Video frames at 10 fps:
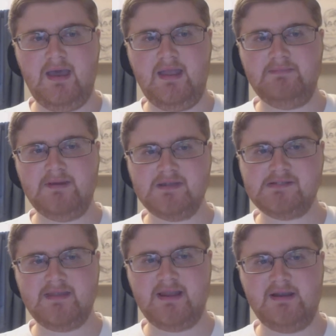and
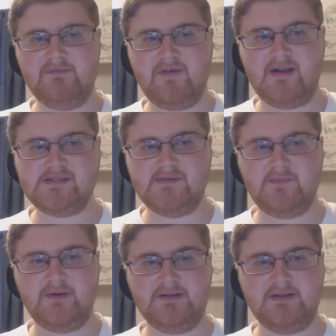because of that, it affects
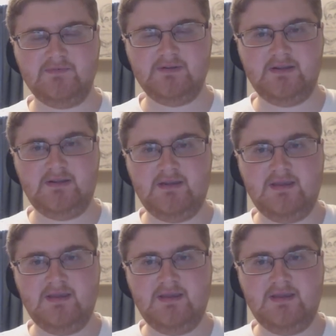everybody differently.